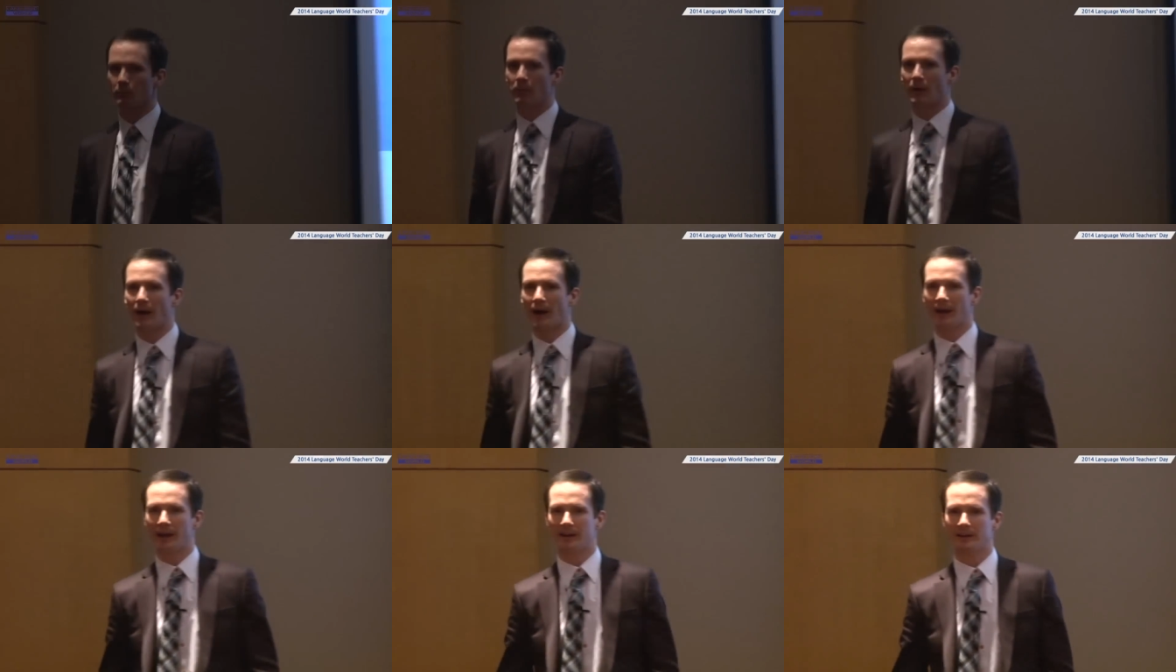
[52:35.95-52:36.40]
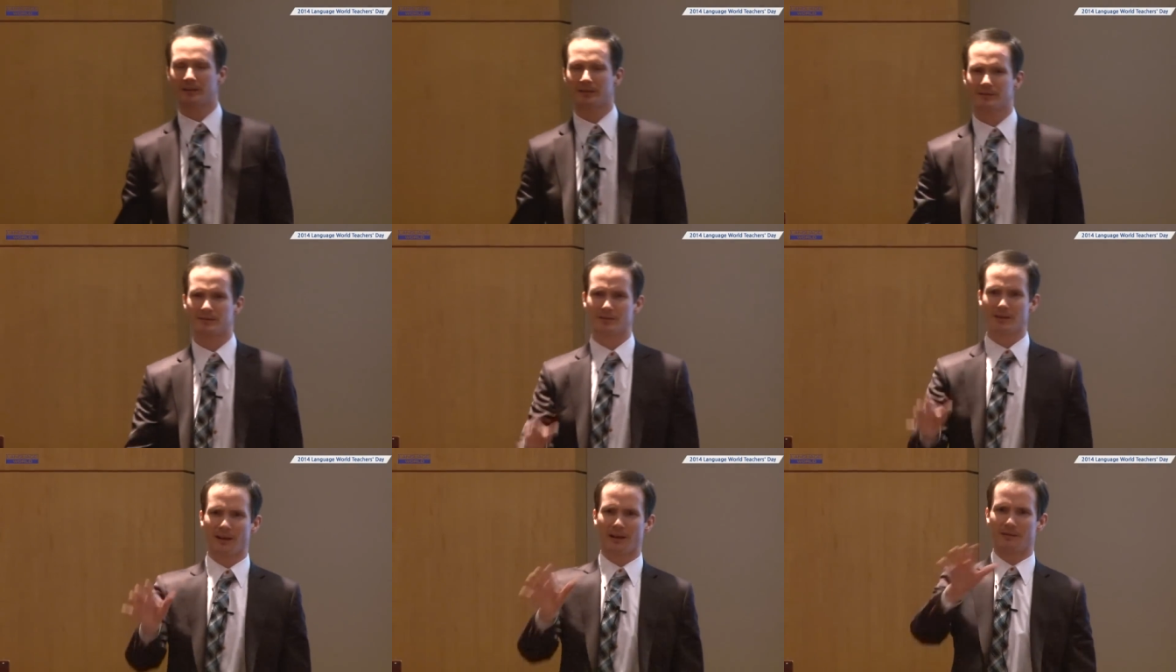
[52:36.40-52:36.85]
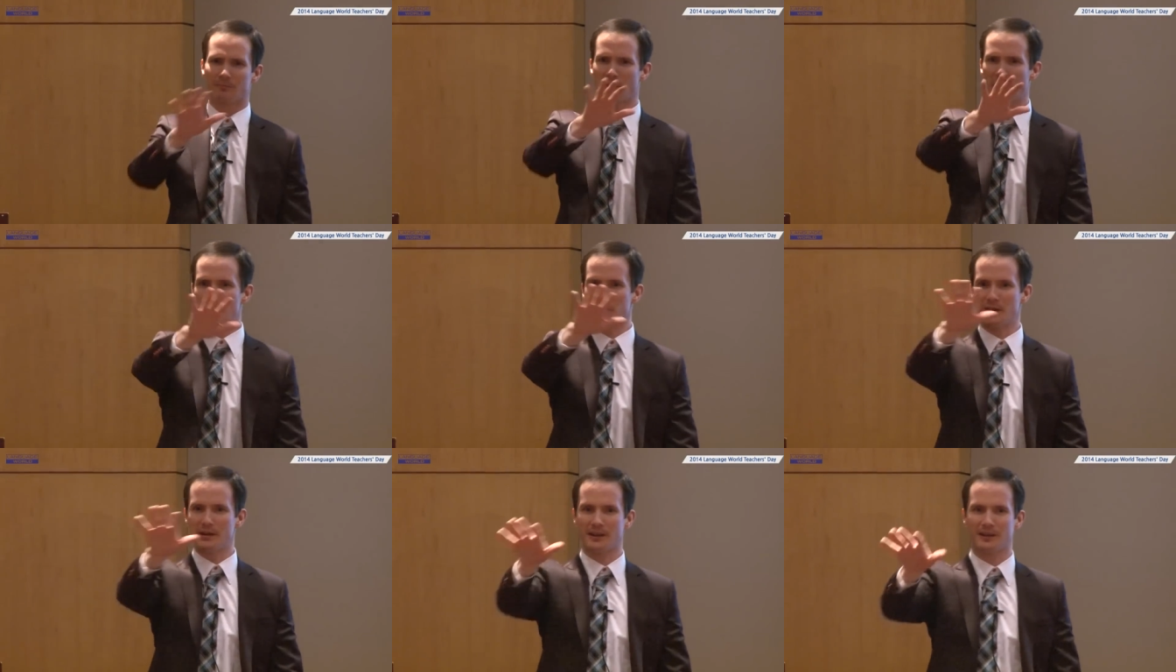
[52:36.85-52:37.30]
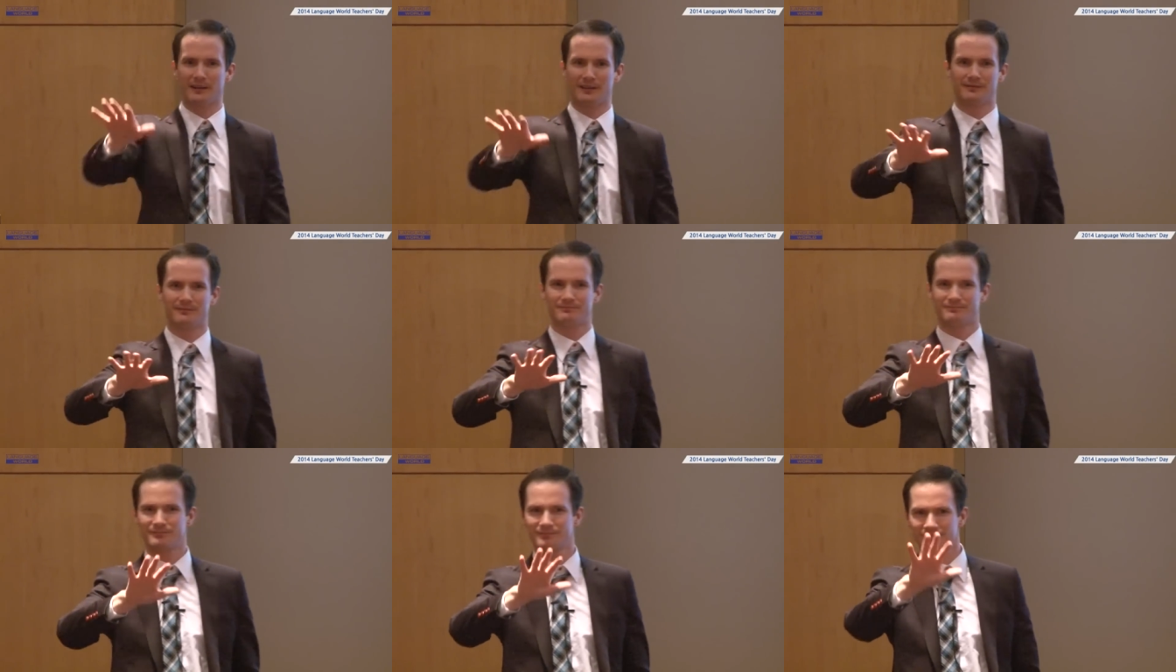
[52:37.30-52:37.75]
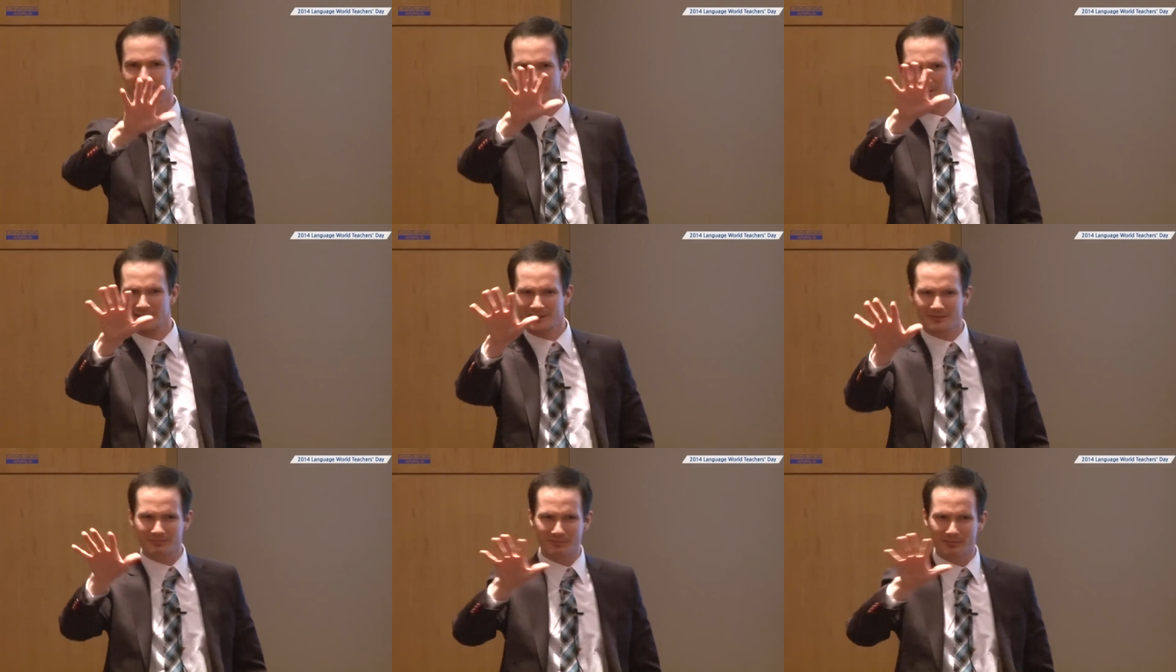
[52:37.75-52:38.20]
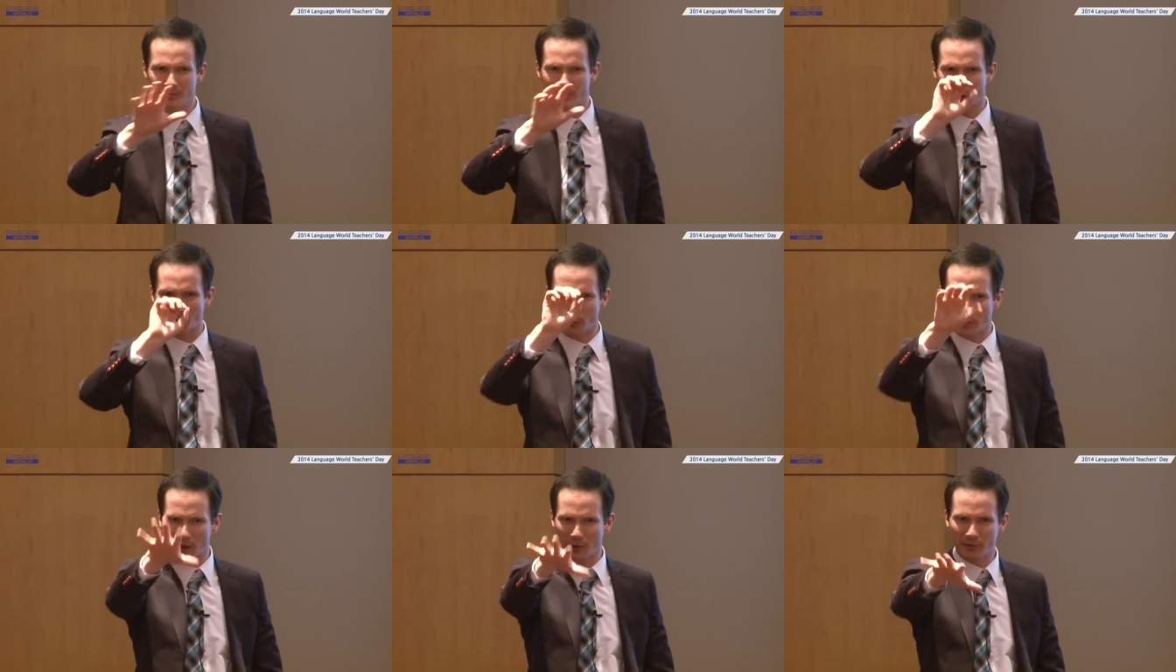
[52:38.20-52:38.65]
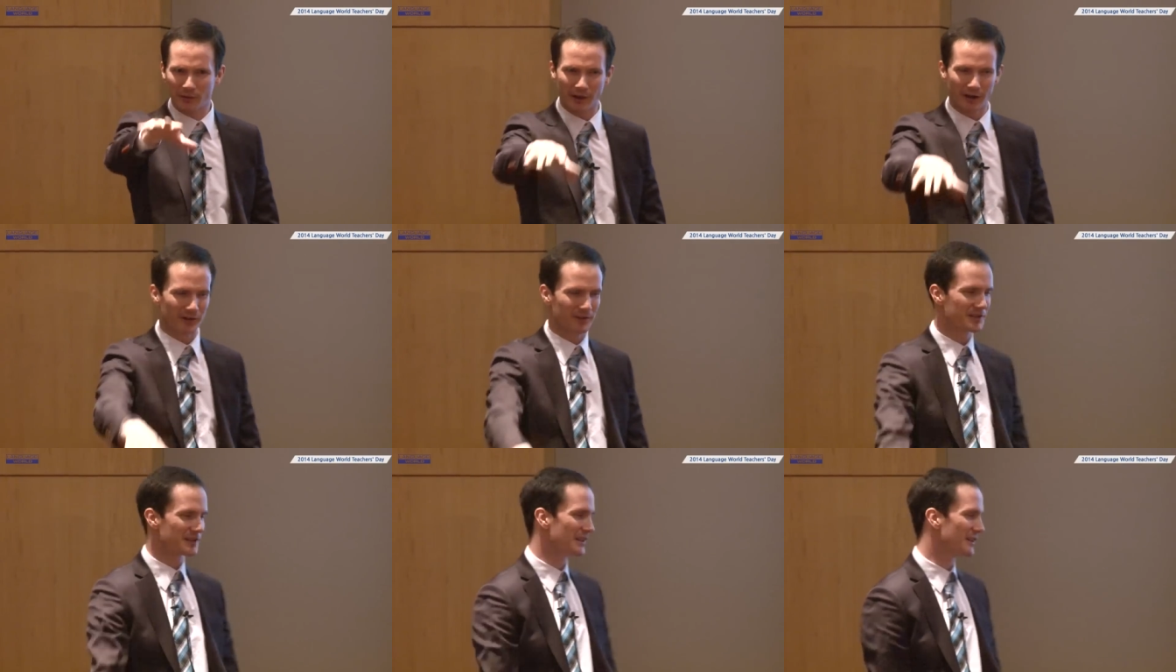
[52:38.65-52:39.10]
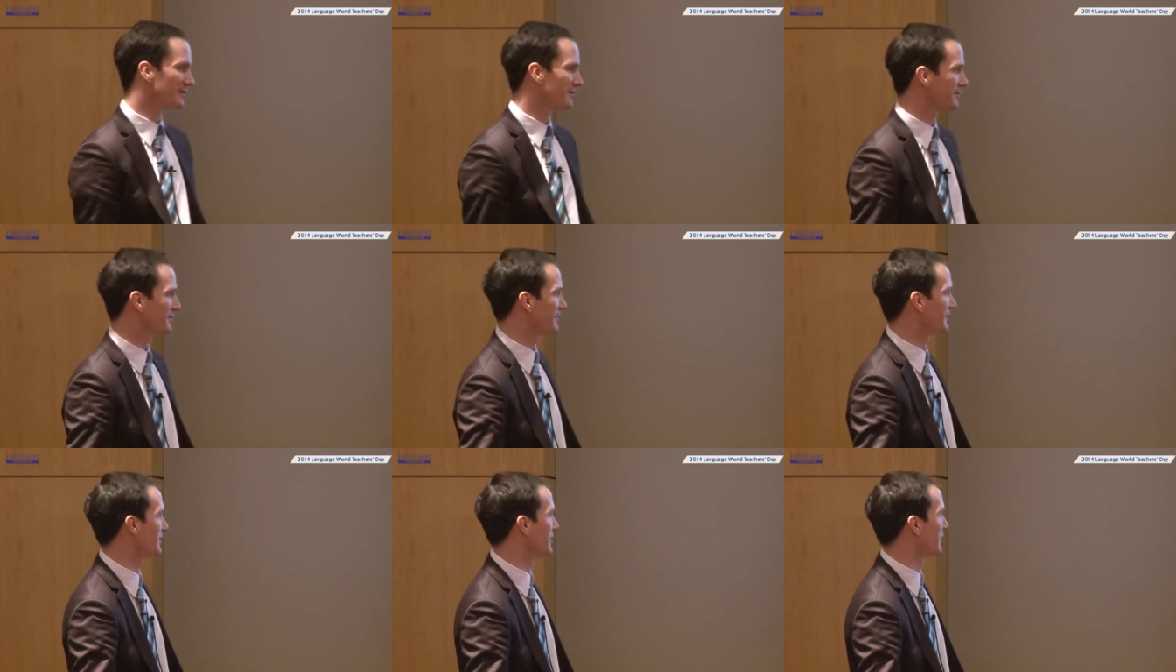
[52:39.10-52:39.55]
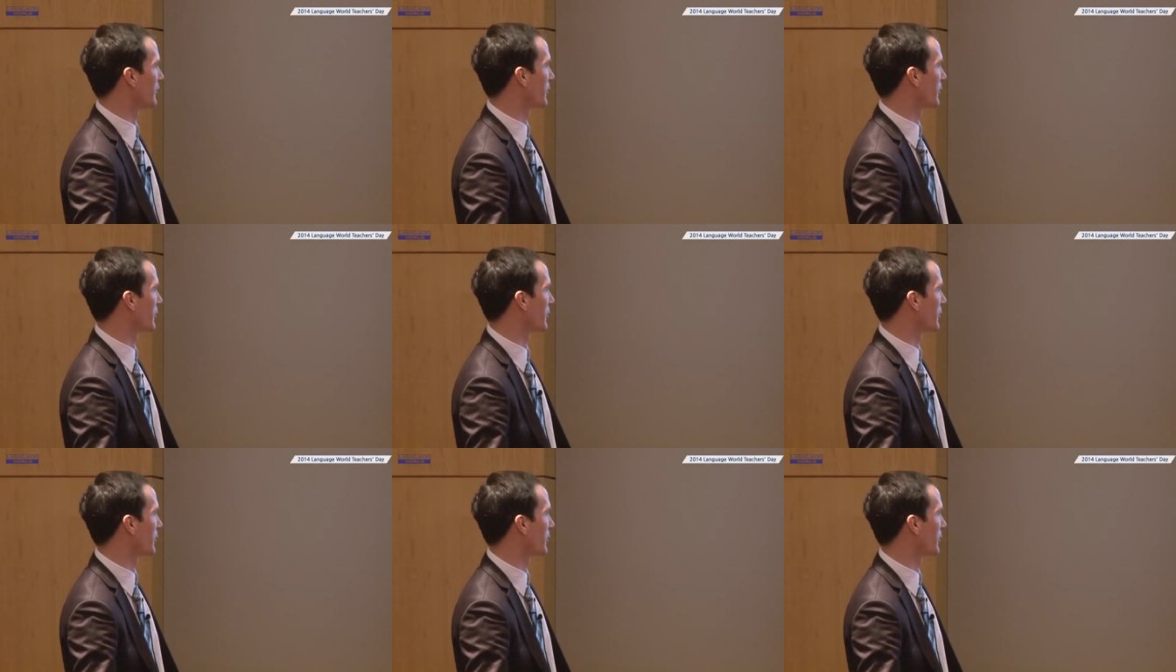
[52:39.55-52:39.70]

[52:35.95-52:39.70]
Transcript: by, maybe throw it out there and see if you know